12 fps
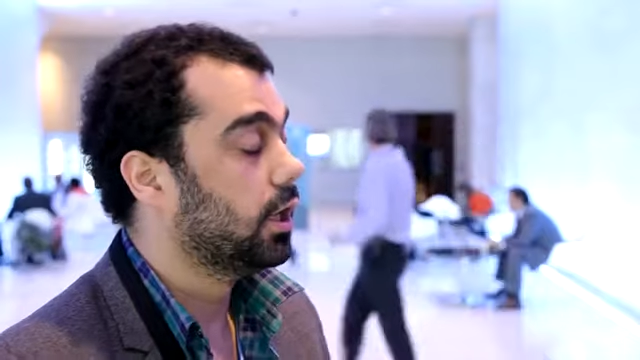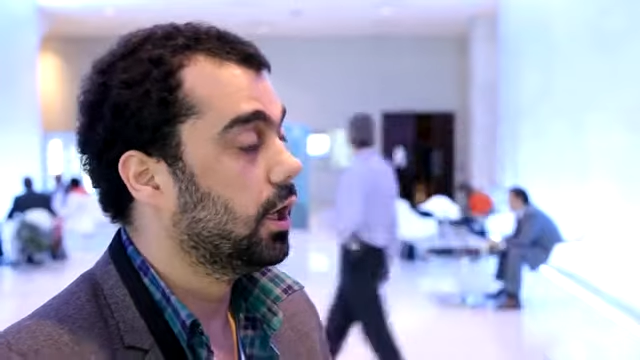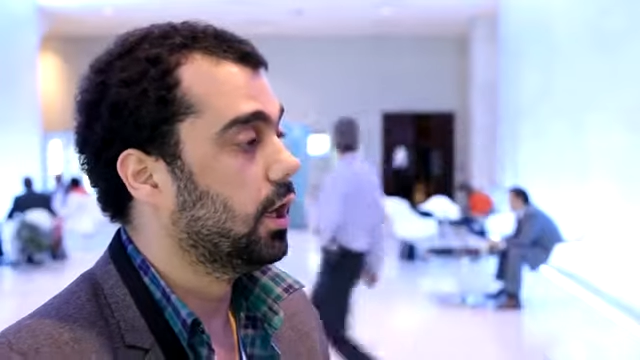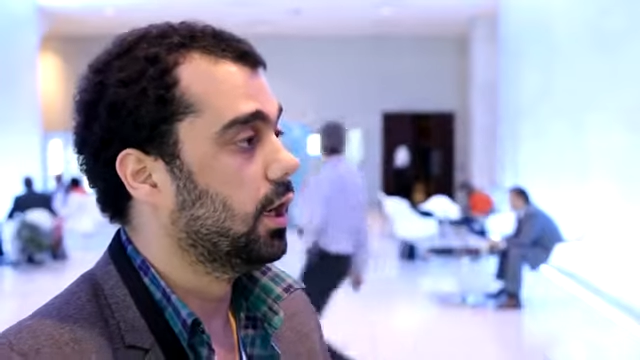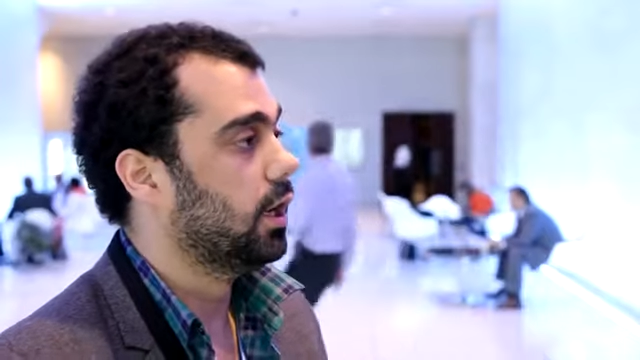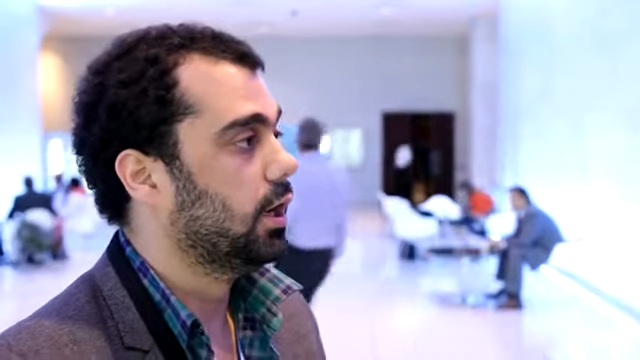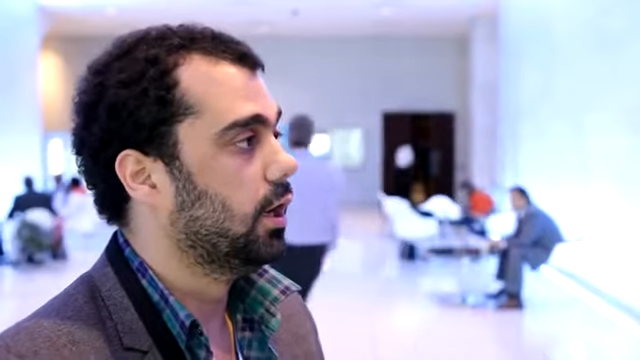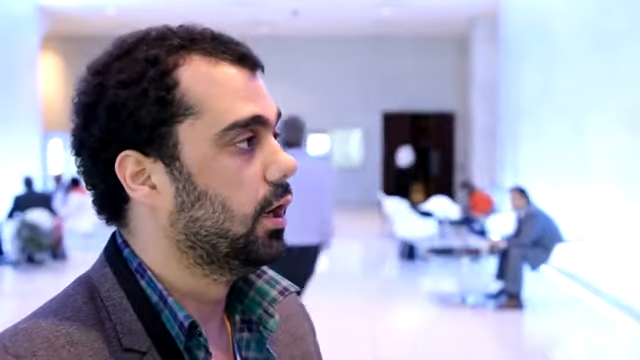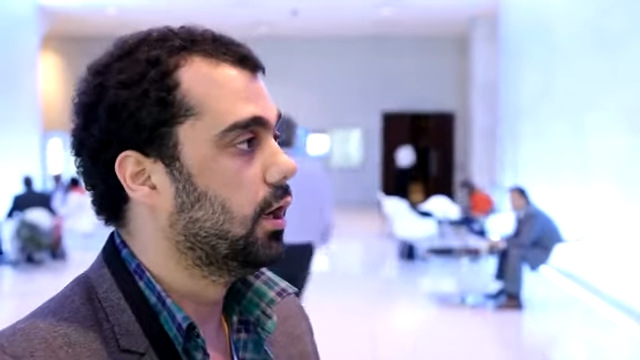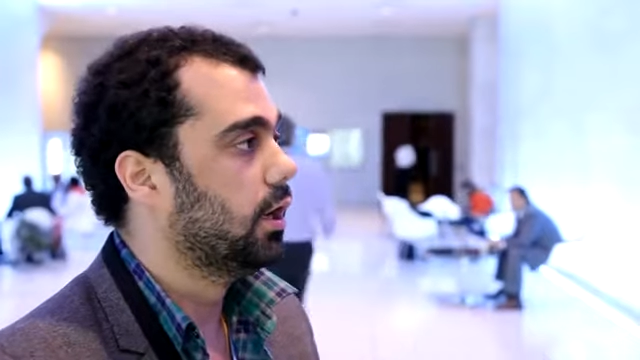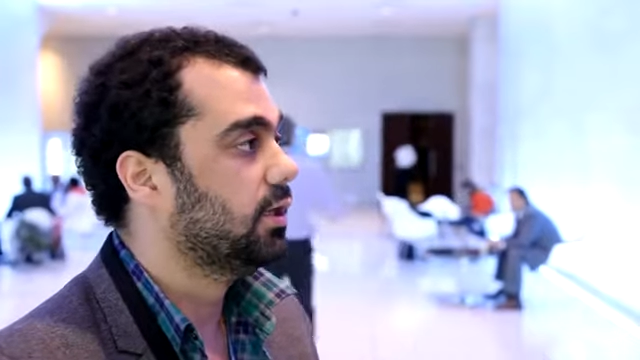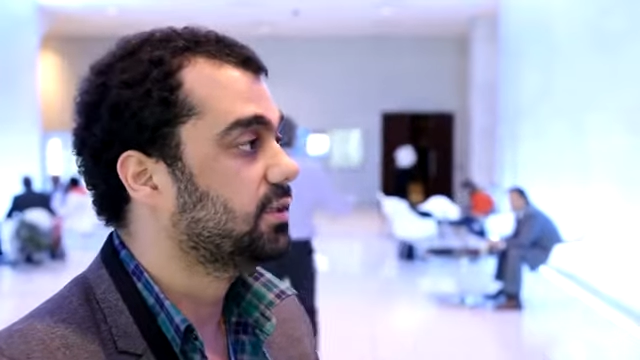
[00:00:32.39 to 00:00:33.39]

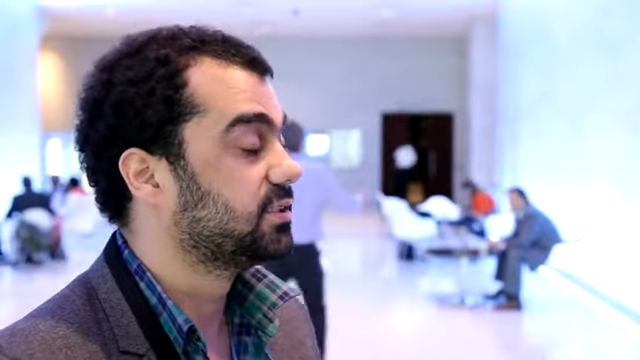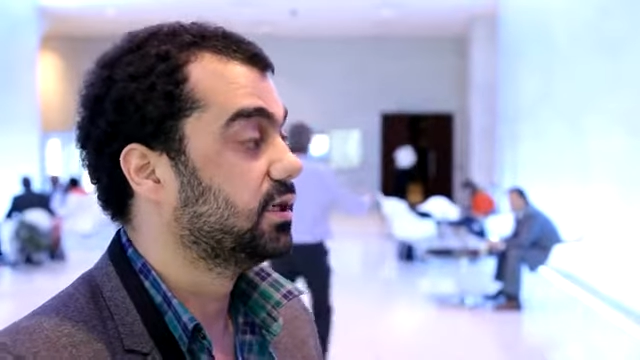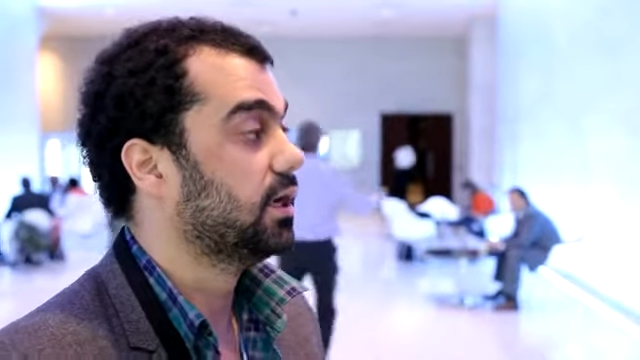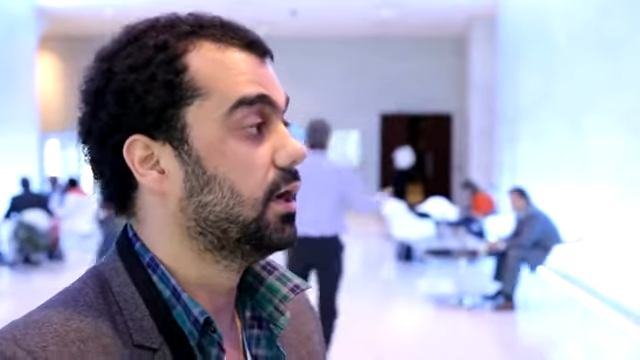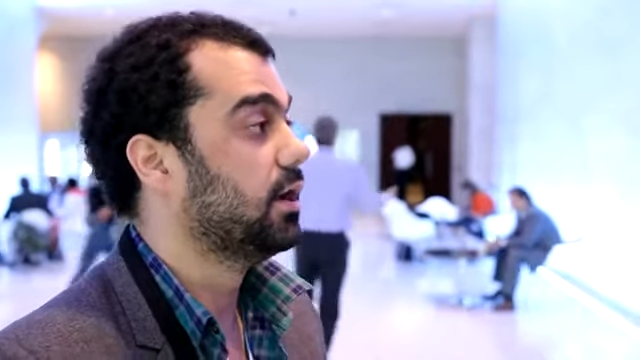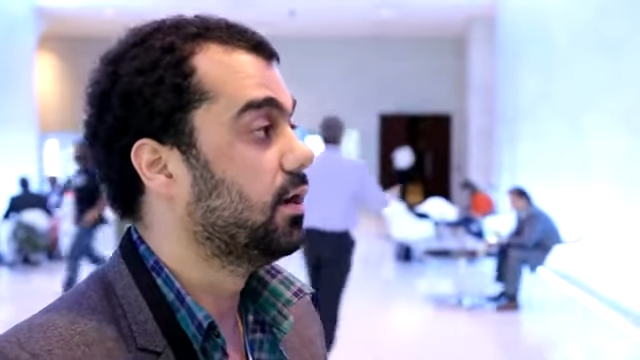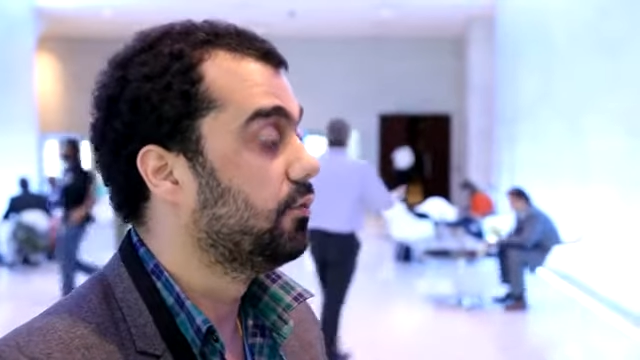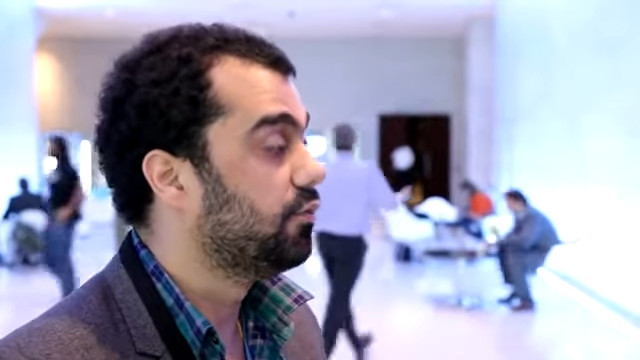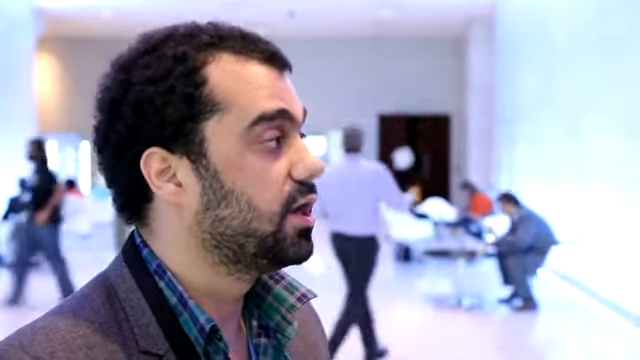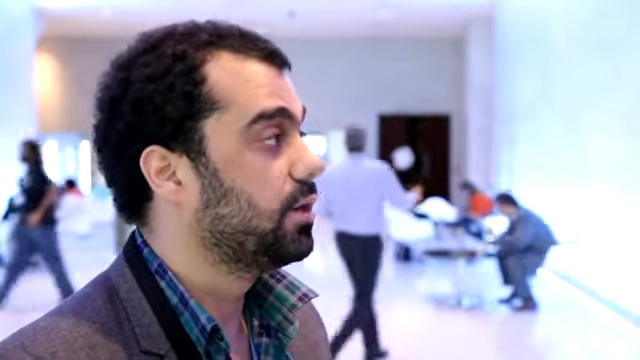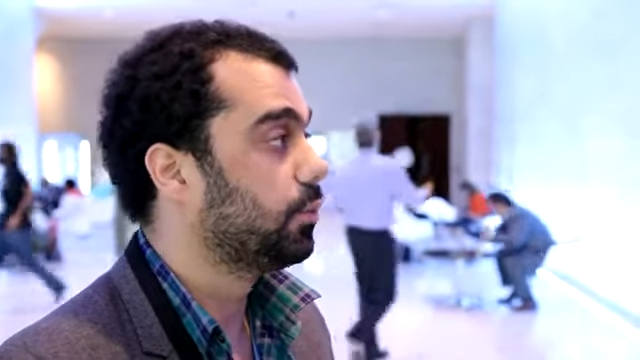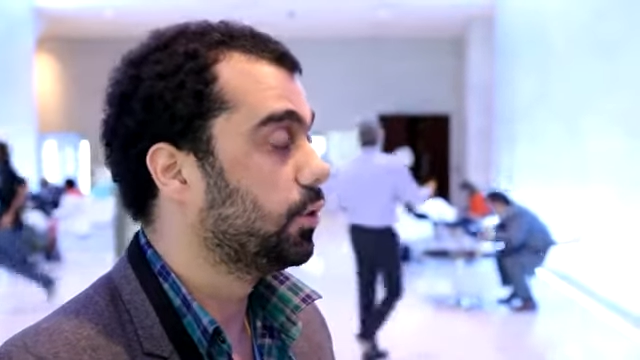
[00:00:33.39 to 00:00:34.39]
Uh, it's a
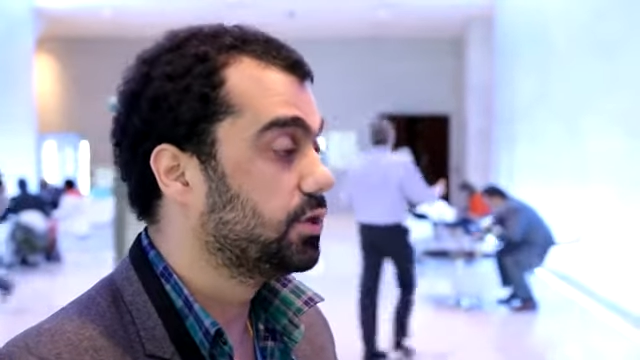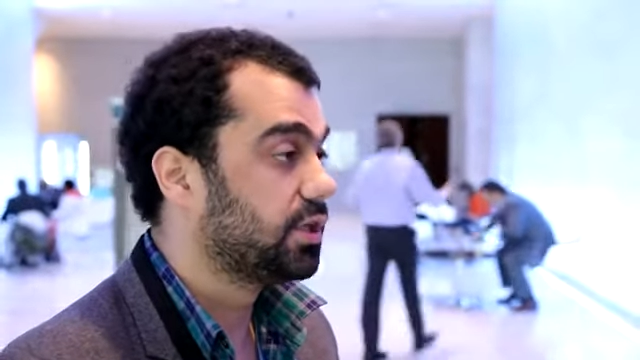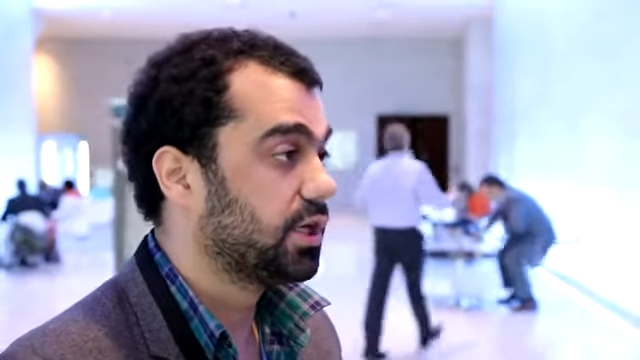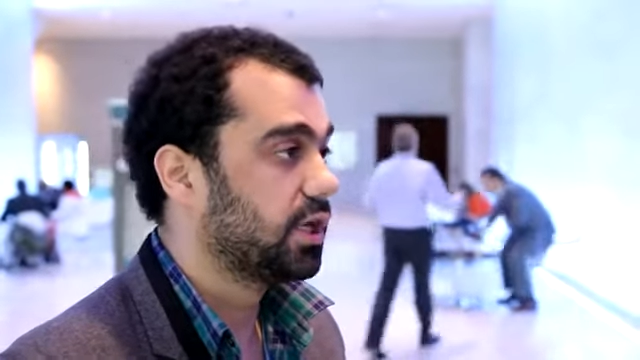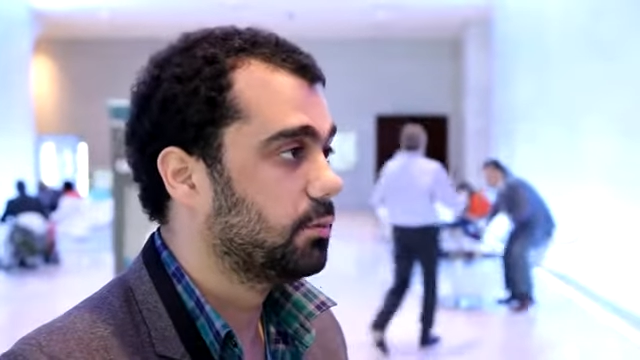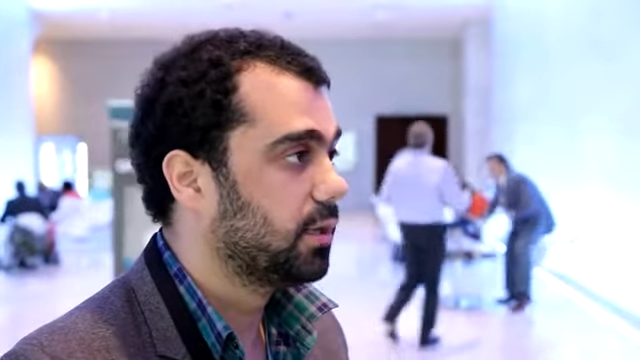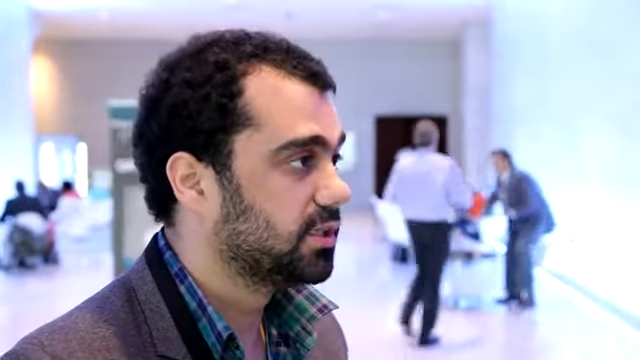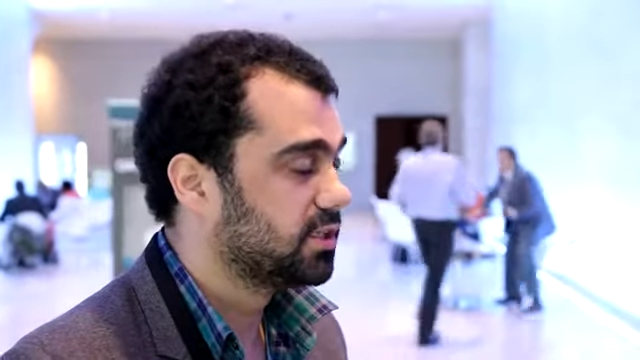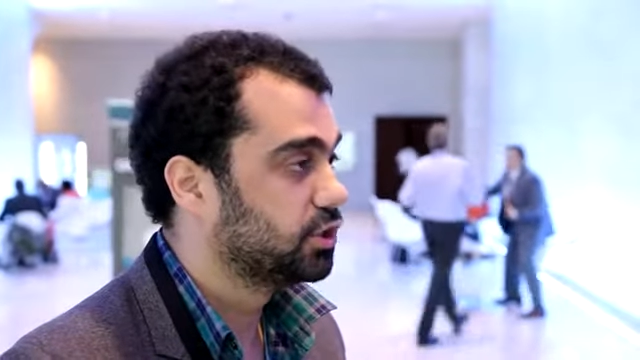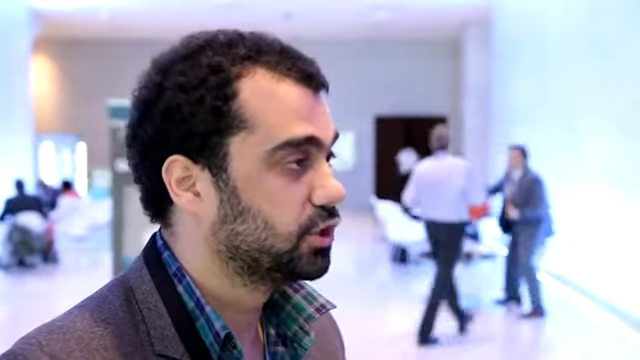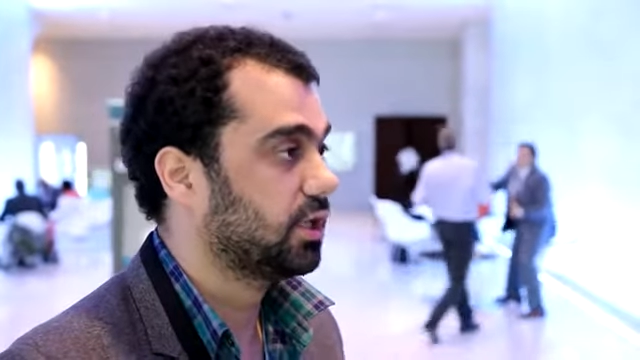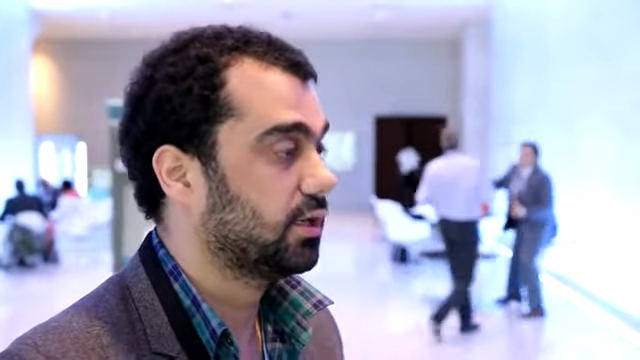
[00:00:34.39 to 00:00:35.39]
very political
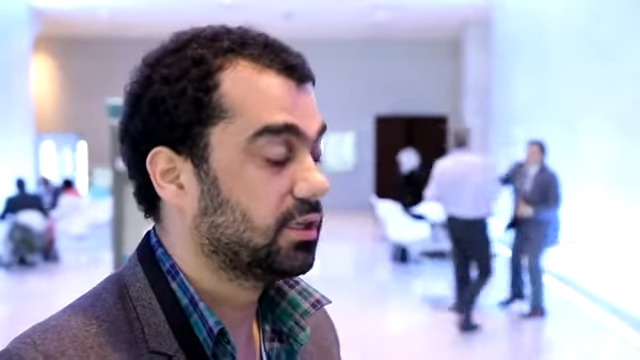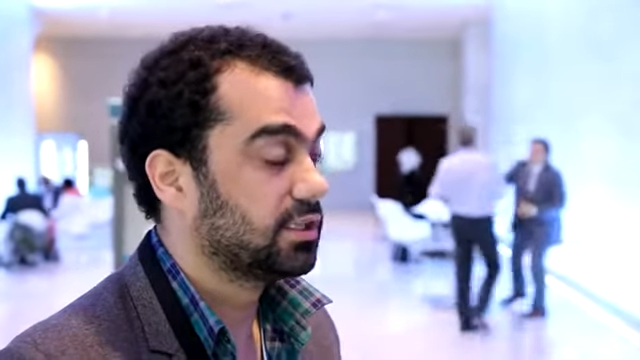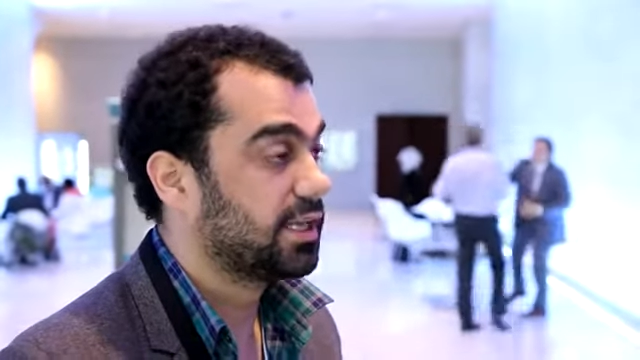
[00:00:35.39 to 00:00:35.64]
message and it